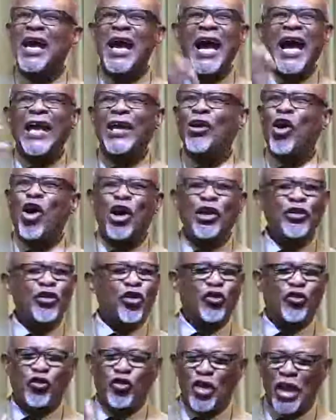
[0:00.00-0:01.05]
I
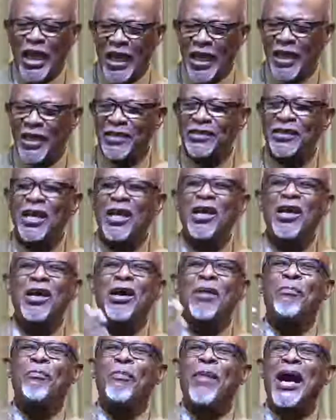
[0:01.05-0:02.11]
understand
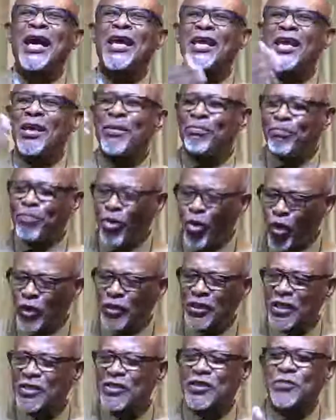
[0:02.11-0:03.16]
my
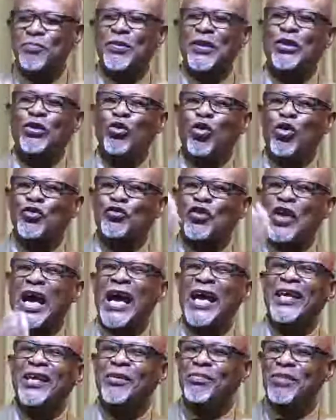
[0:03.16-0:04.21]
importance because
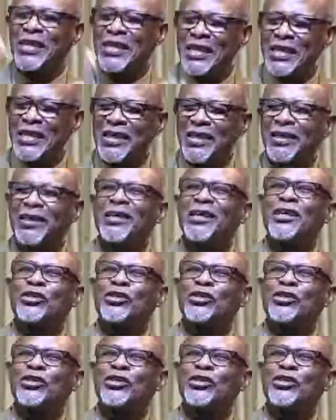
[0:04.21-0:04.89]
I am here